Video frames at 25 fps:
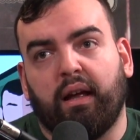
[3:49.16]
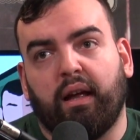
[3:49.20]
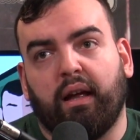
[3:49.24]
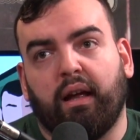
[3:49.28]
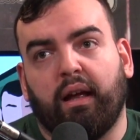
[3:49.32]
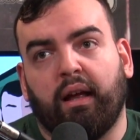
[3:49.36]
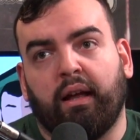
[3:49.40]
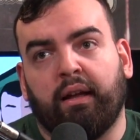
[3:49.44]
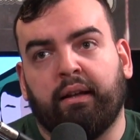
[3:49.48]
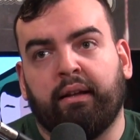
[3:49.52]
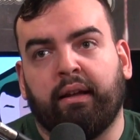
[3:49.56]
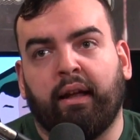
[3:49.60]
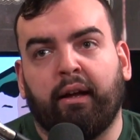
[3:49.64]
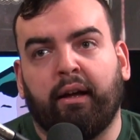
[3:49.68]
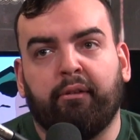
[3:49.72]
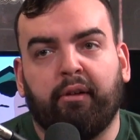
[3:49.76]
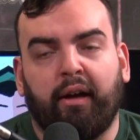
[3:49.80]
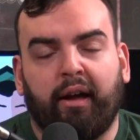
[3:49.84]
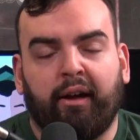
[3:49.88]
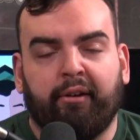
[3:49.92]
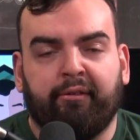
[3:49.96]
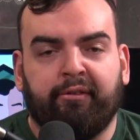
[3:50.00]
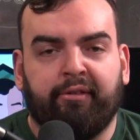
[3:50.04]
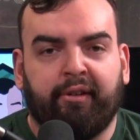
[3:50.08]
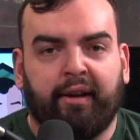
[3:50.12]
And I,
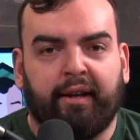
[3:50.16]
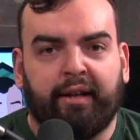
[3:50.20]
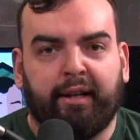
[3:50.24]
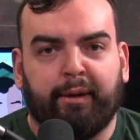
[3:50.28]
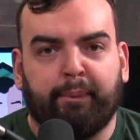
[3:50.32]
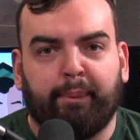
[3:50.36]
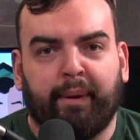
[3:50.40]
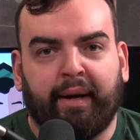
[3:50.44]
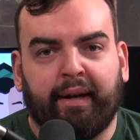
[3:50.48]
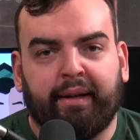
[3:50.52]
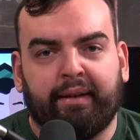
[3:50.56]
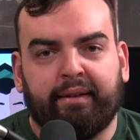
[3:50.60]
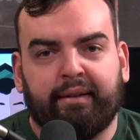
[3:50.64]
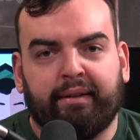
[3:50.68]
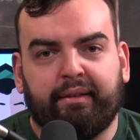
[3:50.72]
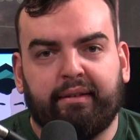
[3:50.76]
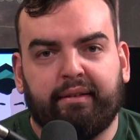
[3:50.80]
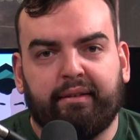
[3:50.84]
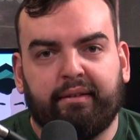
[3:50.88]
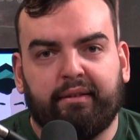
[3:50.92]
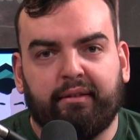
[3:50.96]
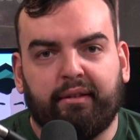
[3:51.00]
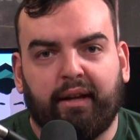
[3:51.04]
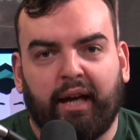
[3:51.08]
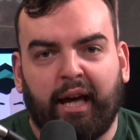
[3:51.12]
I've had a bad
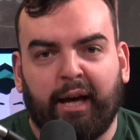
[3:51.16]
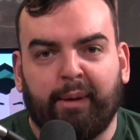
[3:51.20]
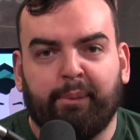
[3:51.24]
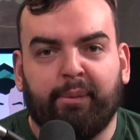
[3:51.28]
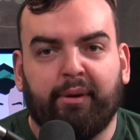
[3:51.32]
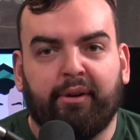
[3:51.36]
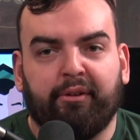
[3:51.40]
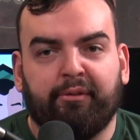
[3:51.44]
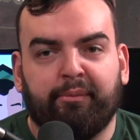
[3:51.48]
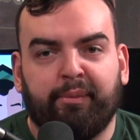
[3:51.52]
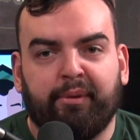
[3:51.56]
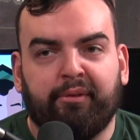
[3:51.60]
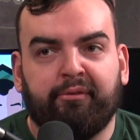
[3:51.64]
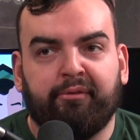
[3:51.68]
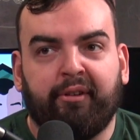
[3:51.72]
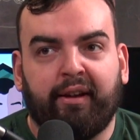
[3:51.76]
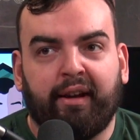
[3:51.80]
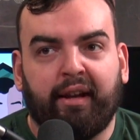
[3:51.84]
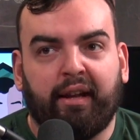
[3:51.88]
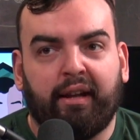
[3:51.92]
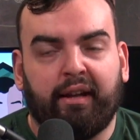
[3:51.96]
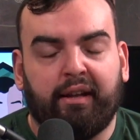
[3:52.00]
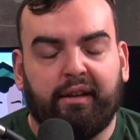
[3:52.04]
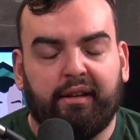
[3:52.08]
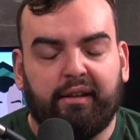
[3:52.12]
habit of being
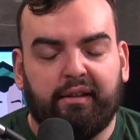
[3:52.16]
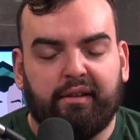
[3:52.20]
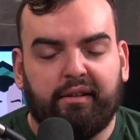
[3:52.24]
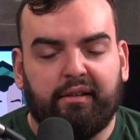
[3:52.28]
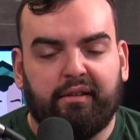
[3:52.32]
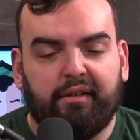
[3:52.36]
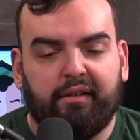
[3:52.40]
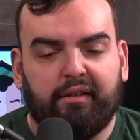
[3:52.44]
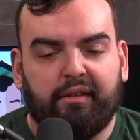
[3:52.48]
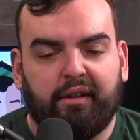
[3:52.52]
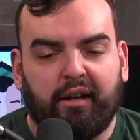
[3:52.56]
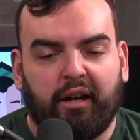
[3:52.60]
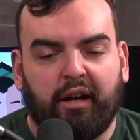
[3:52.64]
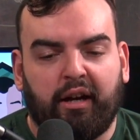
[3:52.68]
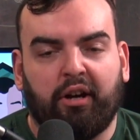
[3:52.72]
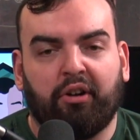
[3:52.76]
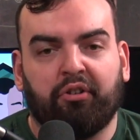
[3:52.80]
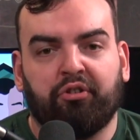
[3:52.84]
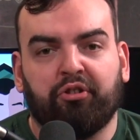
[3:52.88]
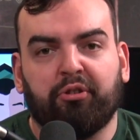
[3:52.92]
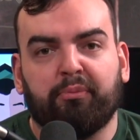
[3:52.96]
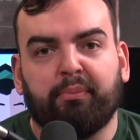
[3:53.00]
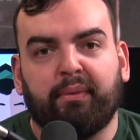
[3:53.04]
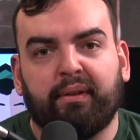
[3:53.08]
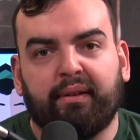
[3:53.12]
very harsh
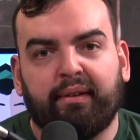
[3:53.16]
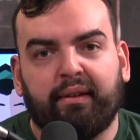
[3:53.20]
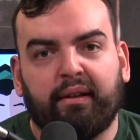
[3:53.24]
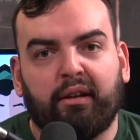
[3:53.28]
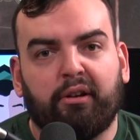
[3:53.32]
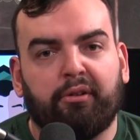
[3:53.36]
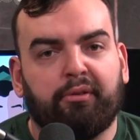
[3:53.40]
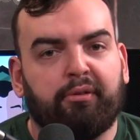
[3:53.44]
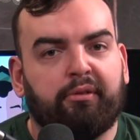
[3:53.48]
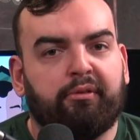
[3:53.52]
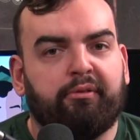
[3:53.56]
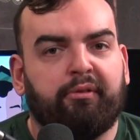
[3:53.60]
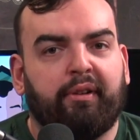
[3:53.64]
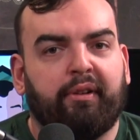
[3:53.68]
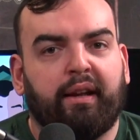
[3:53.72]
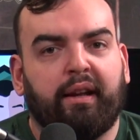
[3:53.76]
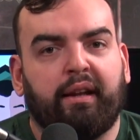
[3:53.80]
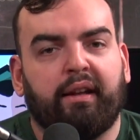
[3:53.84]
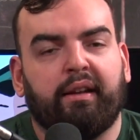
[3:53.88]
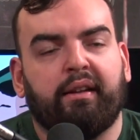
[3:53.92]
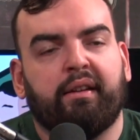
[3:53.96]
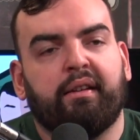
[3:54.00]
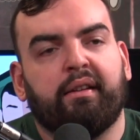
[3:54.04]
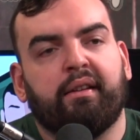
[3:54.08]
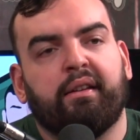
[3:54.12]
on myself and very,
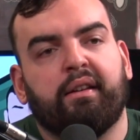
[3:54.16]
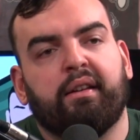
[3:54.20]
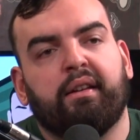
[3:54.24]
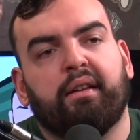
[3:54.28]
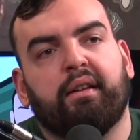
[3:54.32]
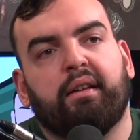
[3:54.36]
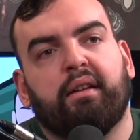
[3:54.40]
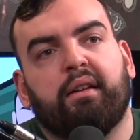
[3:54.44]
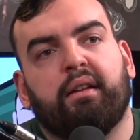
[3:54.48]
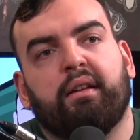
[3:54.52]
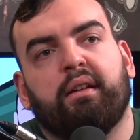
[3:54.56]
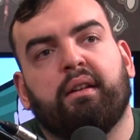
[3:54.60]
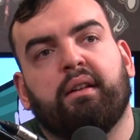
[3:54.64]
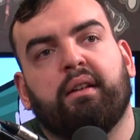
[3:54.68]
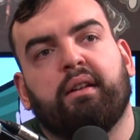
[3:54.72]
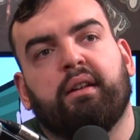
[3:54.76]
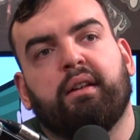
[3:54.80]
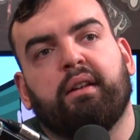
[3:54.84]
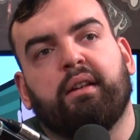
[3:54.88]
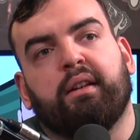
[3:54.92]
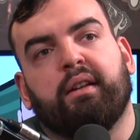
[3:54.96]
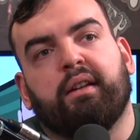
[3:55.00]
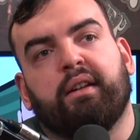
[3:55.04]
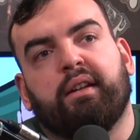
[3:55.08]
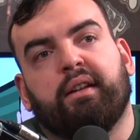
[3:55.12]

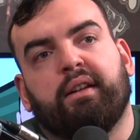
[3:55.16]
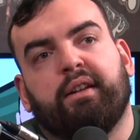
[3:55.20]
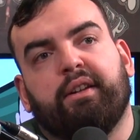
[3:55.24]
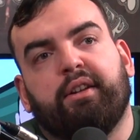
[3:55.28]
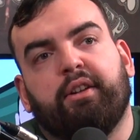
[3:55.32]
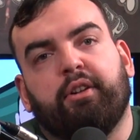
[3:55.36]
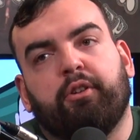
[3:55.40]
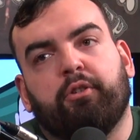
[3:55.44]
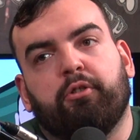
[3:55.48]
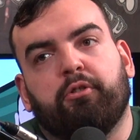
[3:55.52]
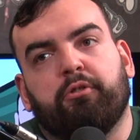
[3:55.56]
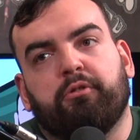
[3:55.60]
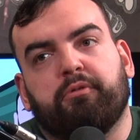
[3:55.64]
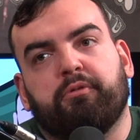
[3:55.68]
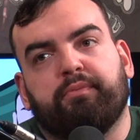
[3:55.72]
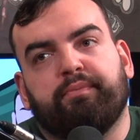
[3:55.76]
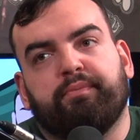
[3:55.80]
you know,